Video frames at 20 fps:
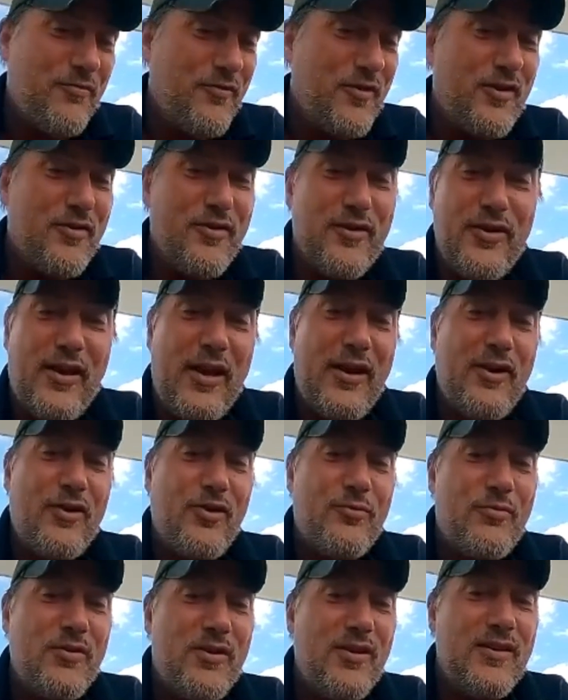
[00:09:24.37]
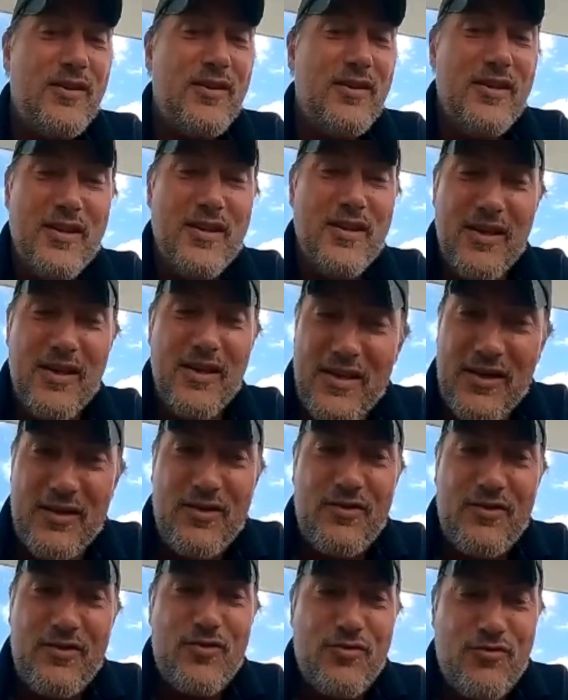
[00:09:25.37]
figure out how to be
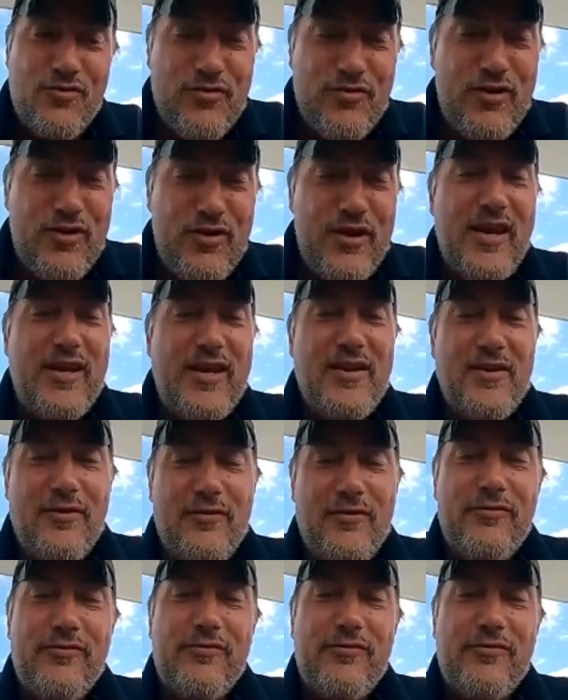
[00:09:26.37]
creative.